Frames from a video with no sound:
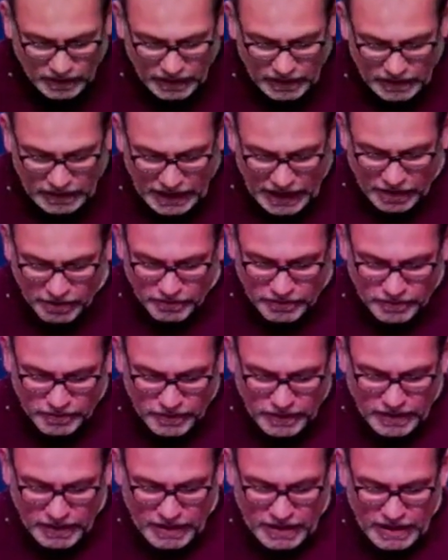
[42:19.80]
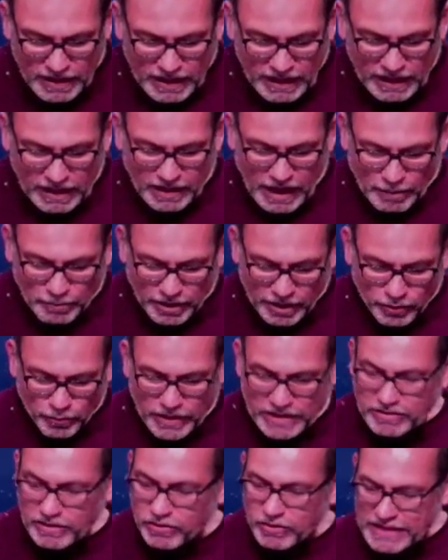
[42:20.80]
Now, I'm going to
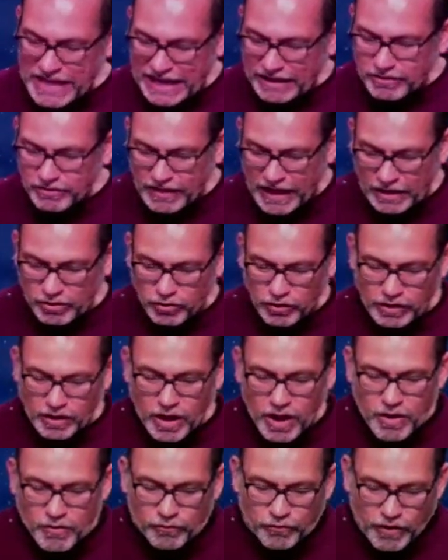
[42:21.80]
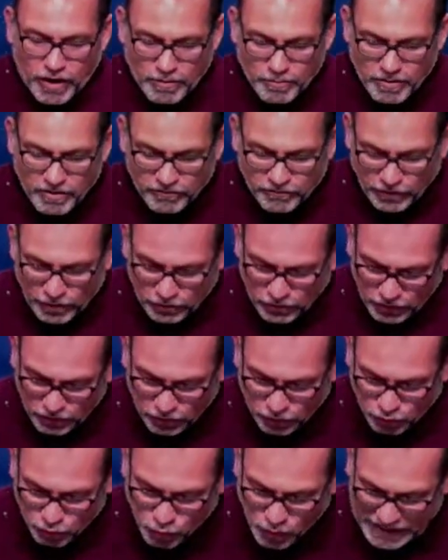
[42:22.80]
read this next section from verses
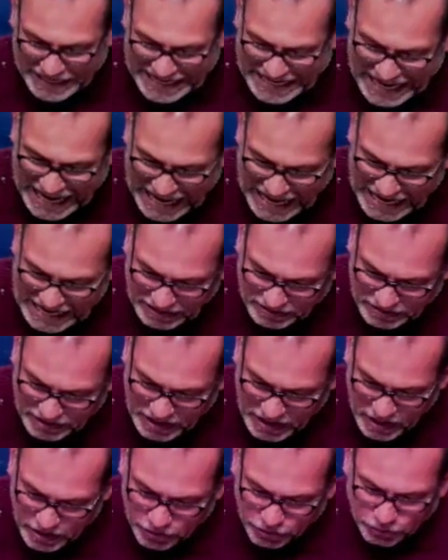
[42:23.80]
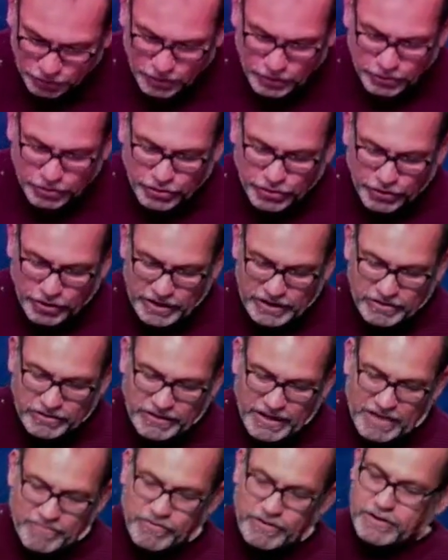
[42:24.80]
28 through
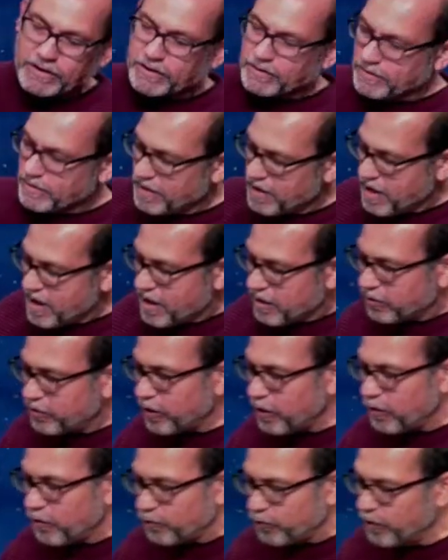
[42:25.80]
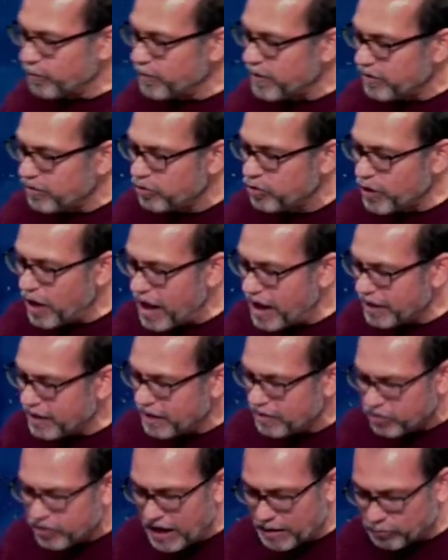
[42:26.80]
37. So from John
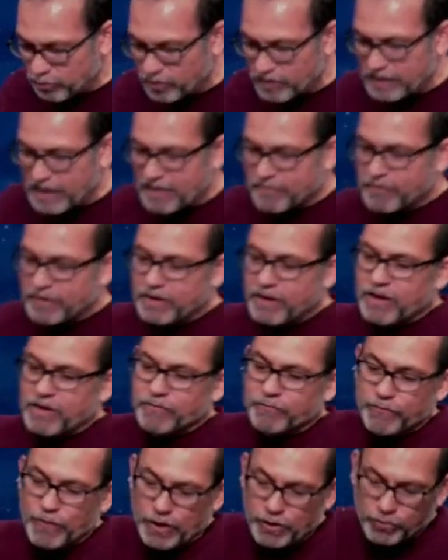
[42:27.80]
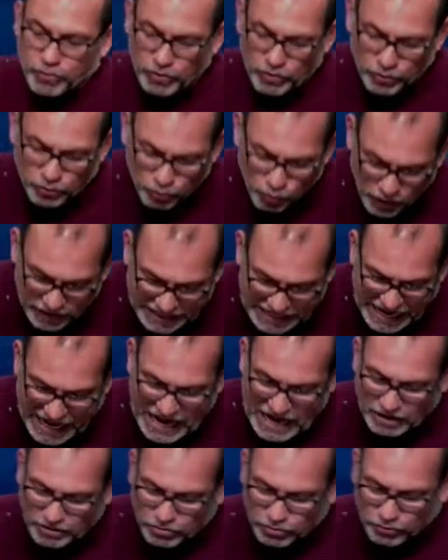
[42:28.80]
chapter 11, verses
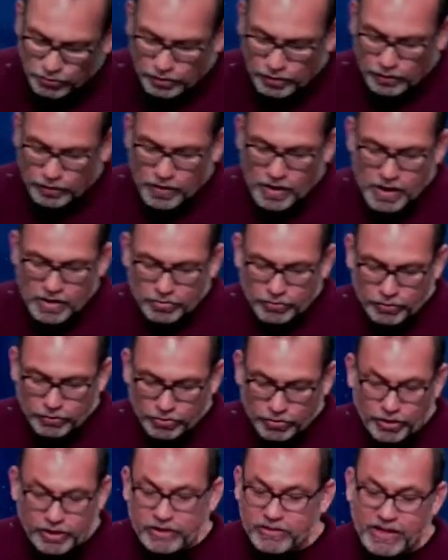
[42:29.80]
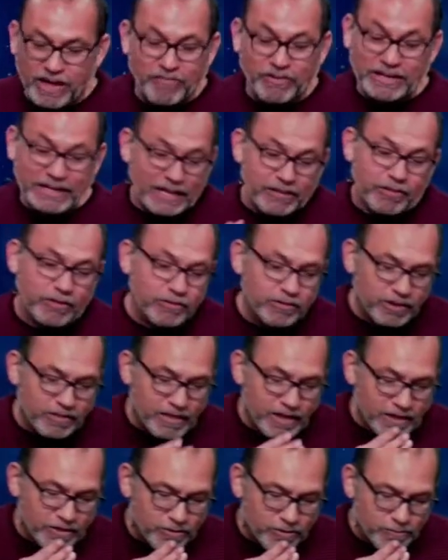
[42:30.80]
28 through, through 37, listen to
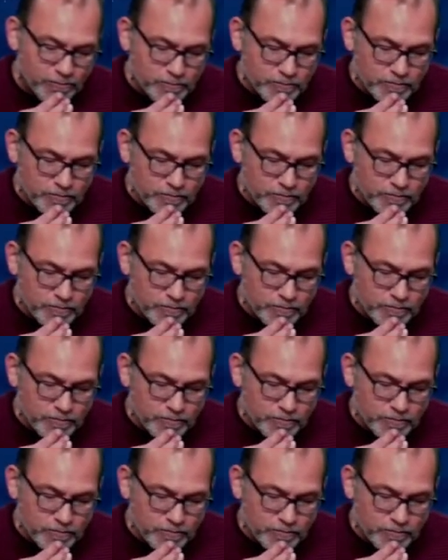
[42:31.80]
this.